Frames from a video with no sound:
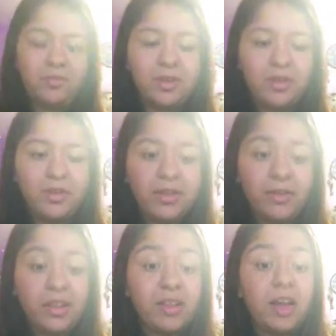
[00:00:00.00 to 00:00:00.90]
thunder and
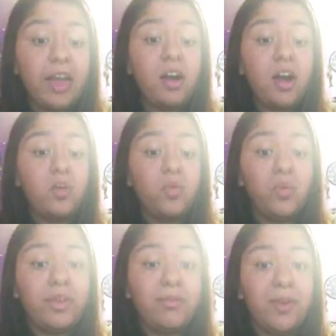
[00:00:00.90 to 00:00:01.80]
everything. I caught a
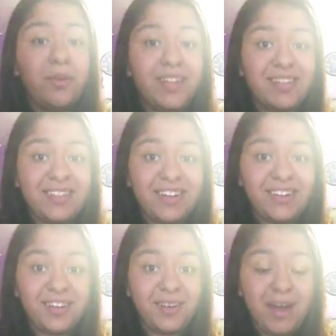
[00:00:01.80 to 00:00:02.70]
really big one that scared
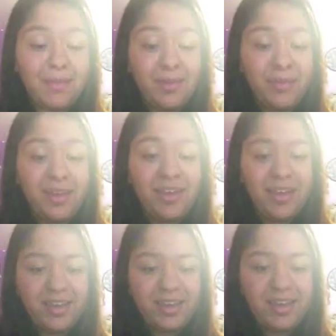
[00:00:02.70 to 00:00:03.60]
the crap out of me.
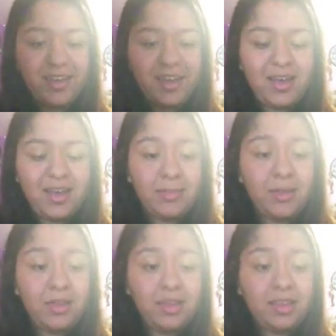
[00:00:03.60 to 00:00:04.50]

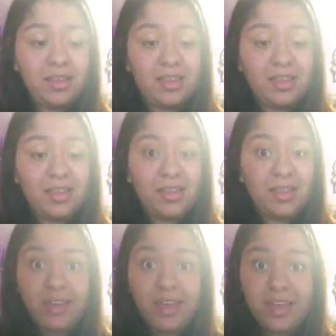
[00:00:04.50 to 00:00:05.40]
I'm
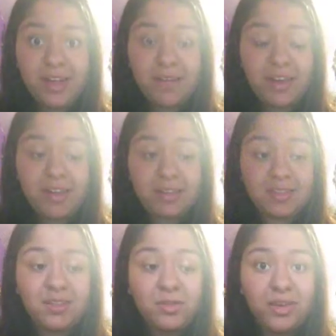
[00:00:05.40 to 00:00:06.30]
lucky enough I didn't
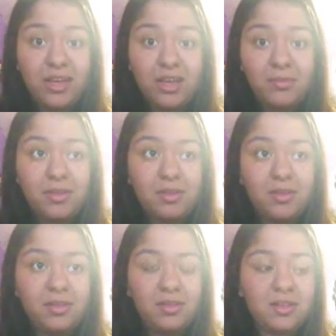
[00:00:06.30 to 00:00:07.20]
scream,
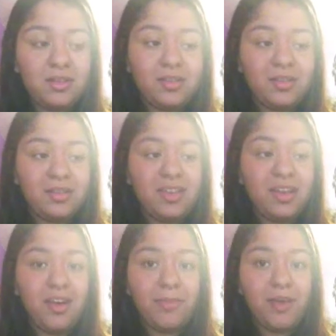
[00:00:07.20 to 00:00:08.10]
because it
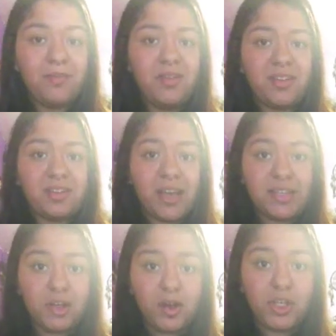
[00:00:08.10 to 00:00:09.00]
caught me off guard, because I
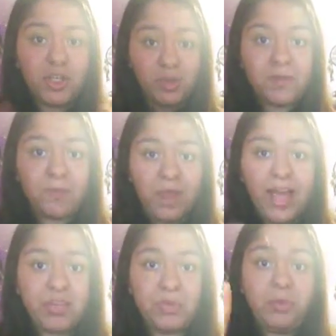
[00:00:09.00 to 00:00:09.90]
saw a huge
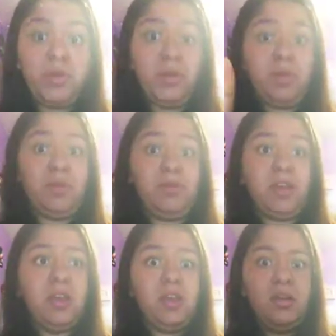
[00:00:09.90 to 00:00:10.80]
flash. Like,
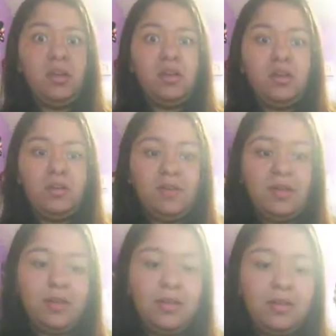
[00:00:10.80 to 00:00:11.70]

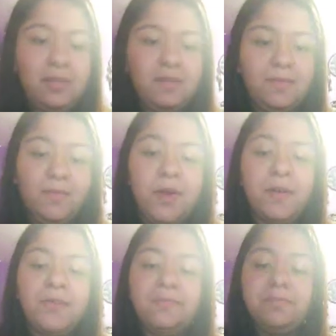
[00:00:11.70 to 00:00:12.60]
well.
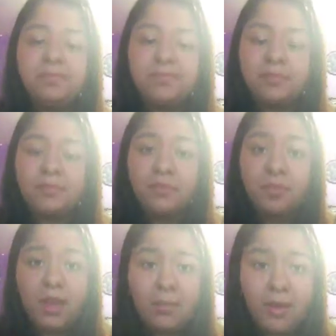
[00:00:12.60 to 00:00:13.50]

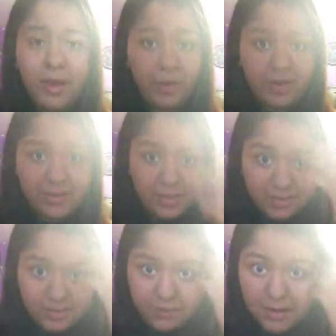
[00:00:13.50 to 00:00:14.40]
But anyways,
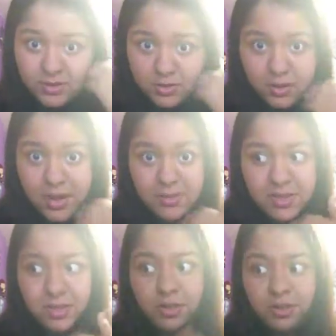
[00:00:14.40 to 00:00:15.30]
back to what I was
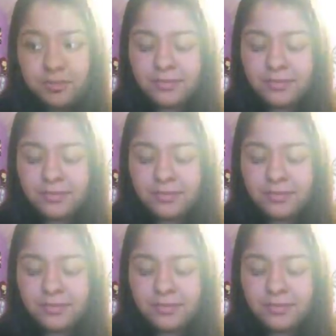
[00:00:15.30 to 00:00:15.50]
going to do.